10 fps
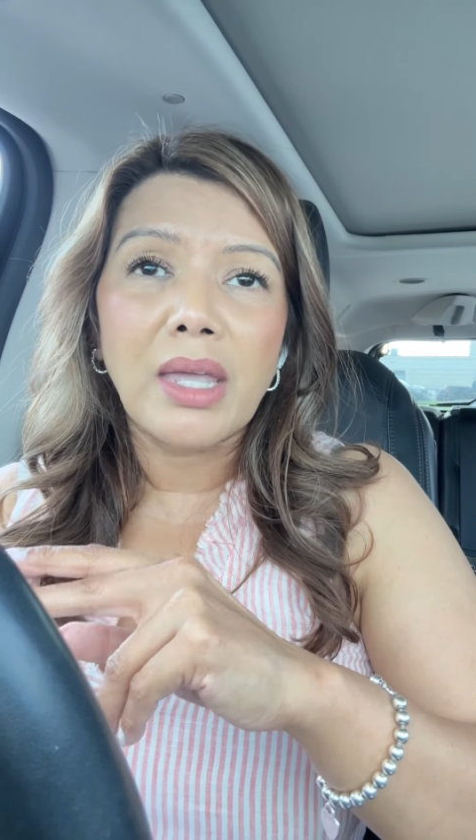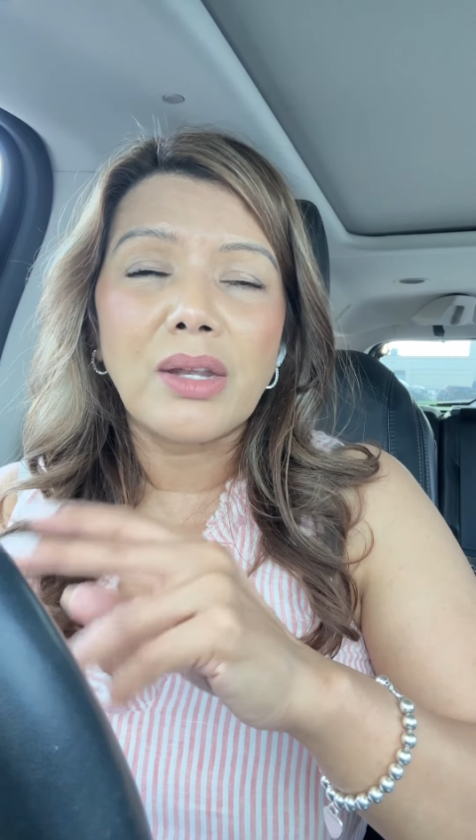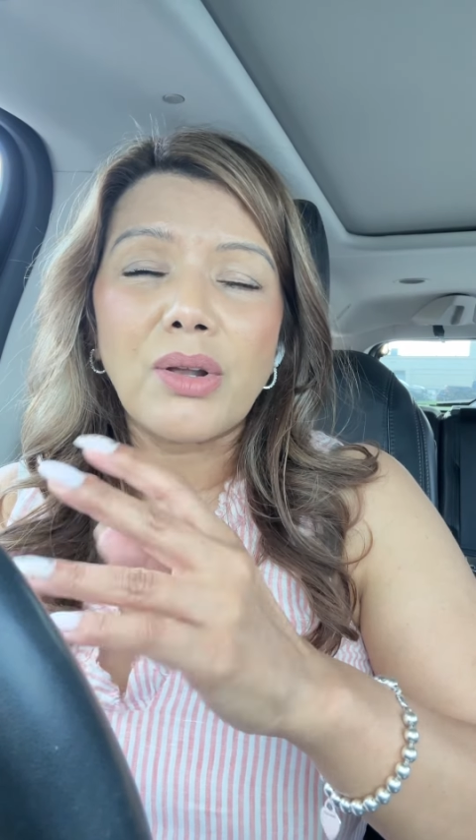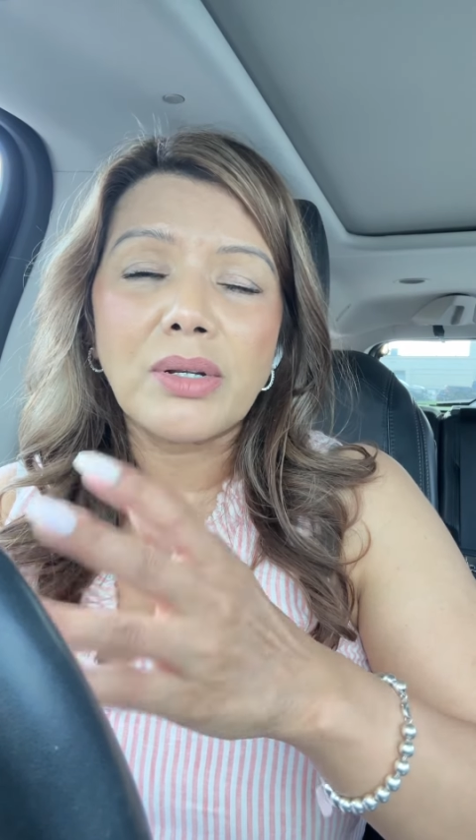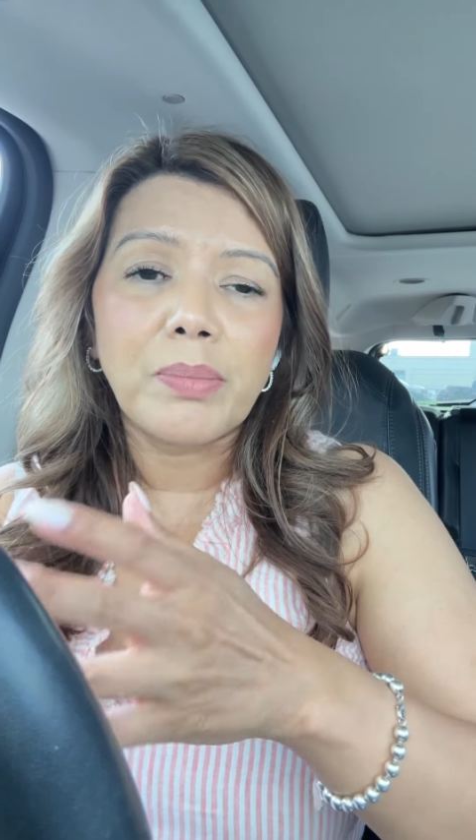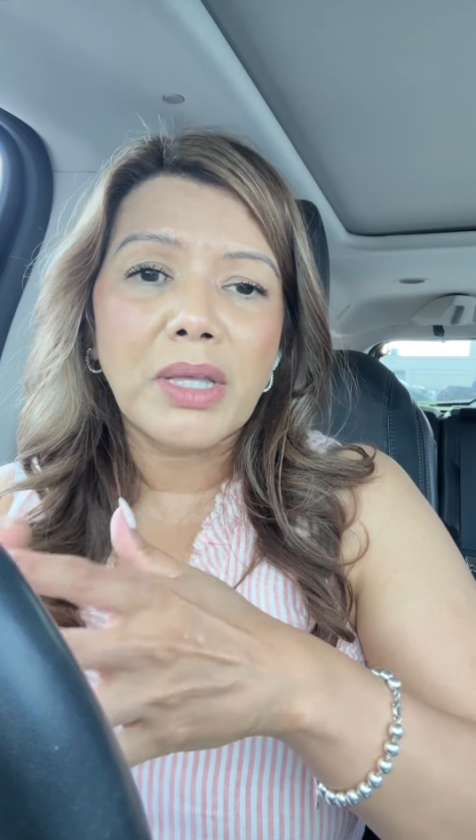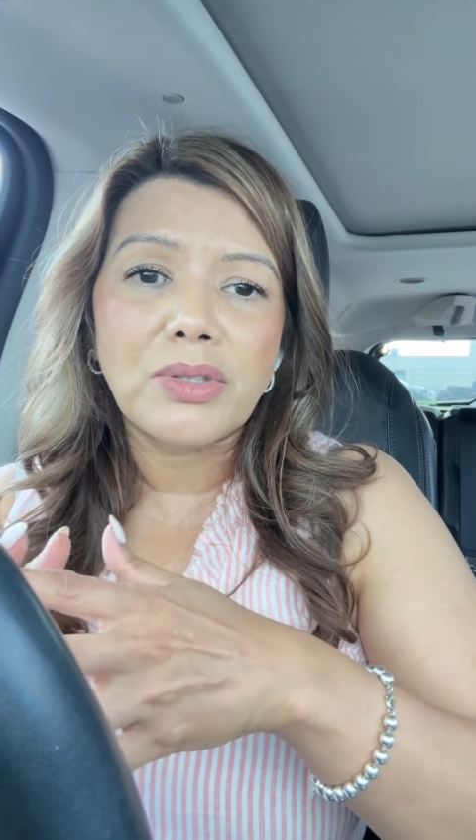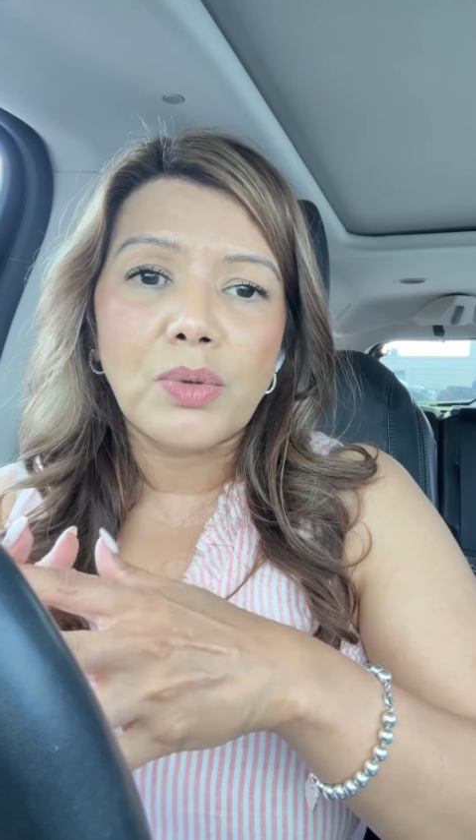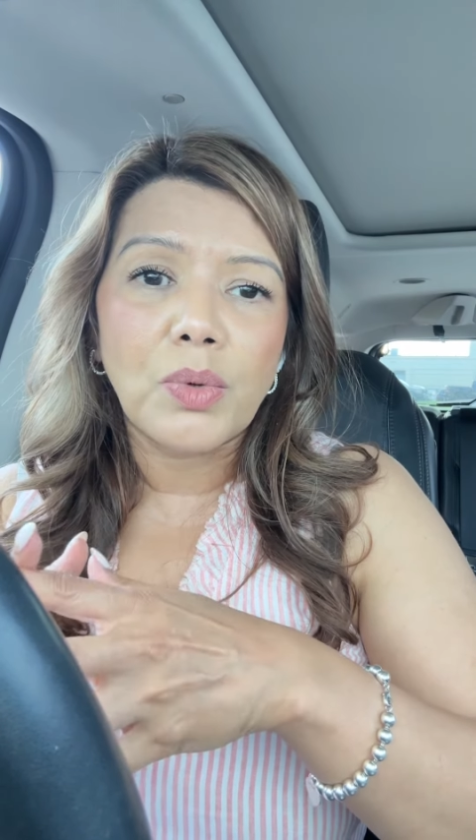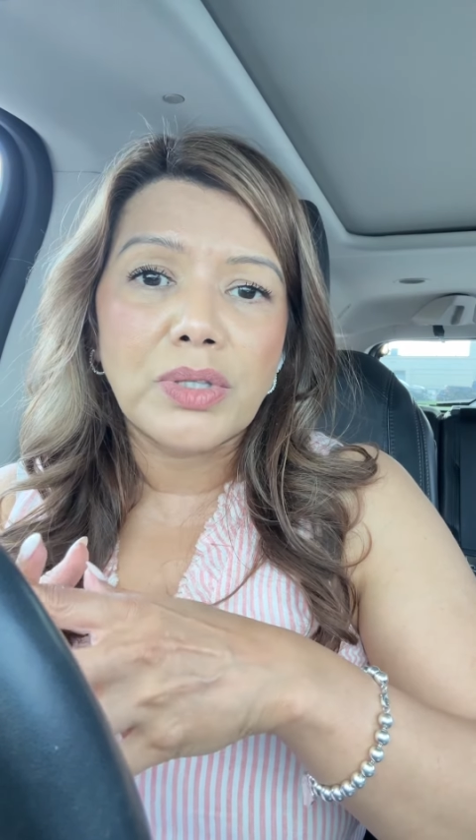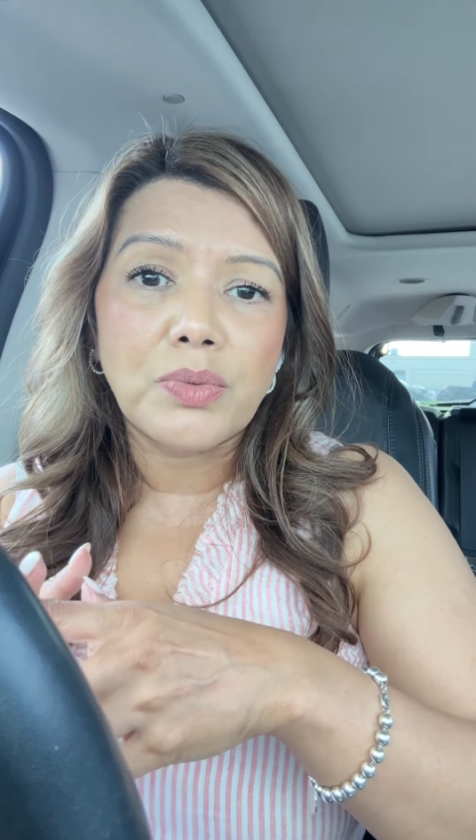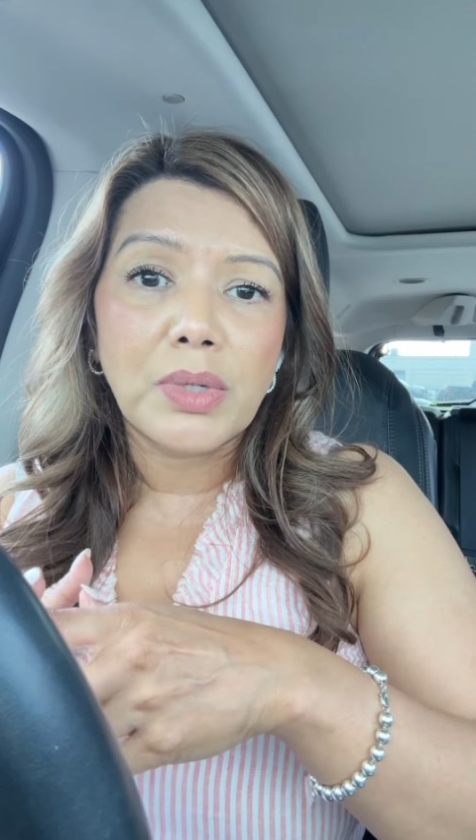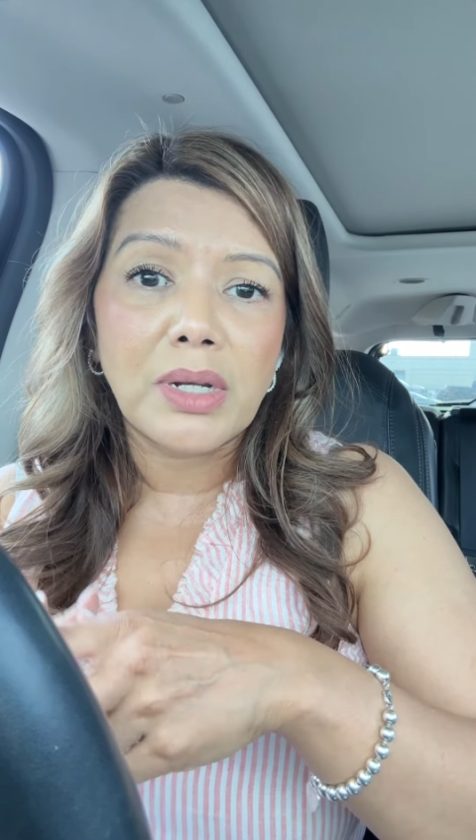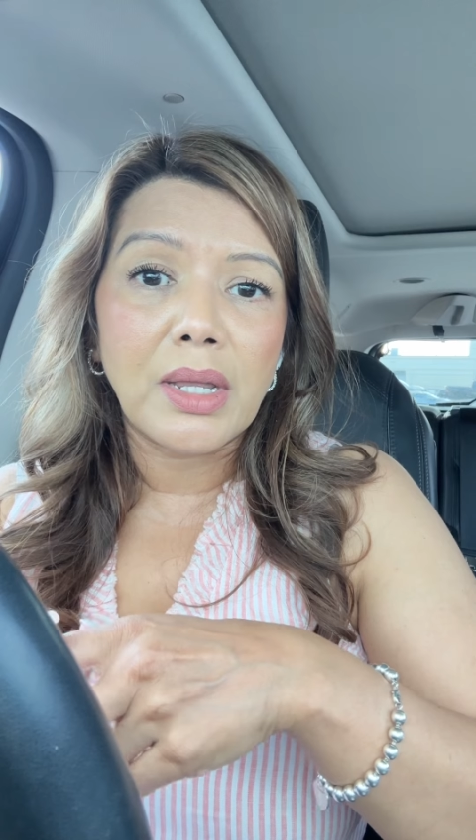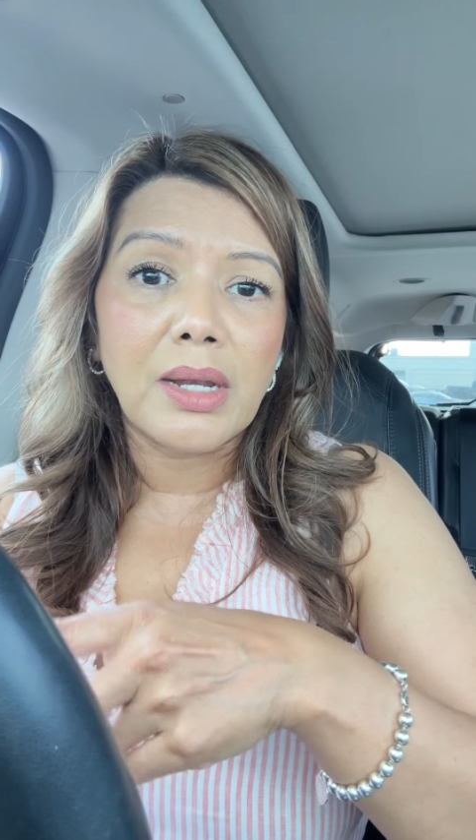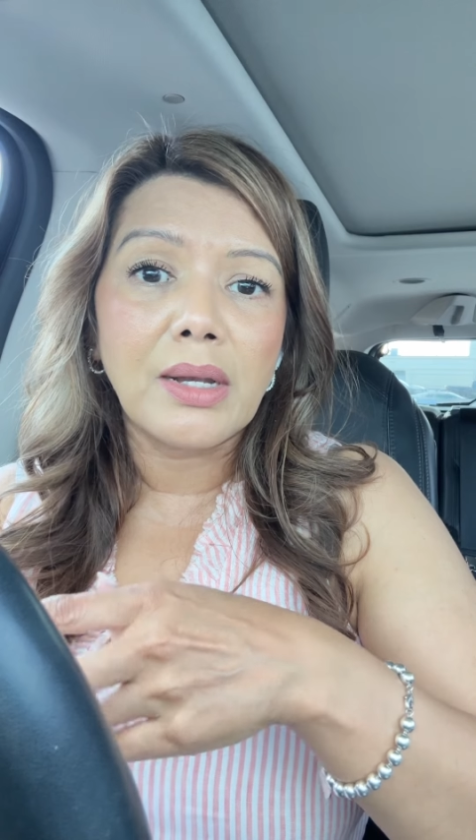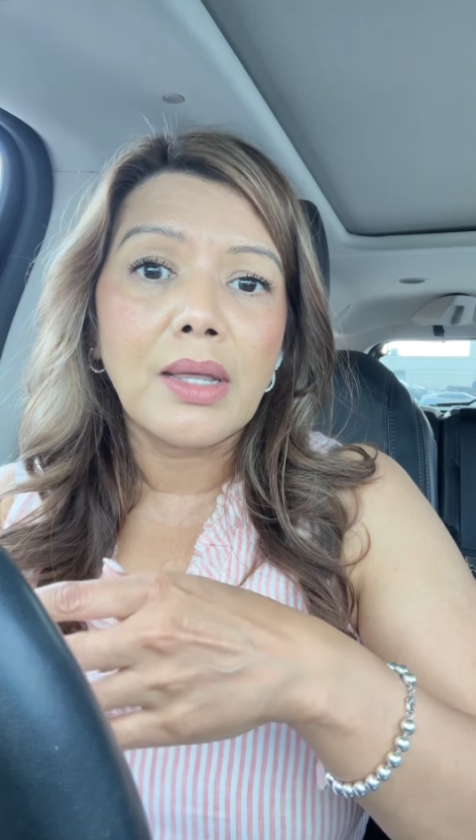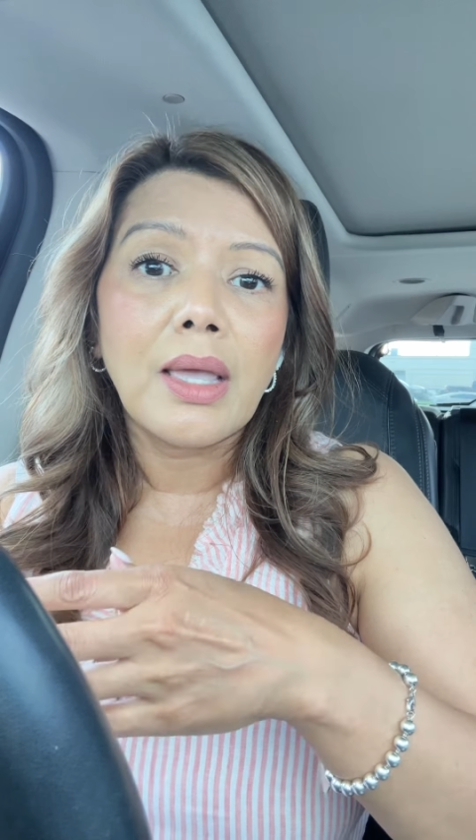It all depends on what's written in.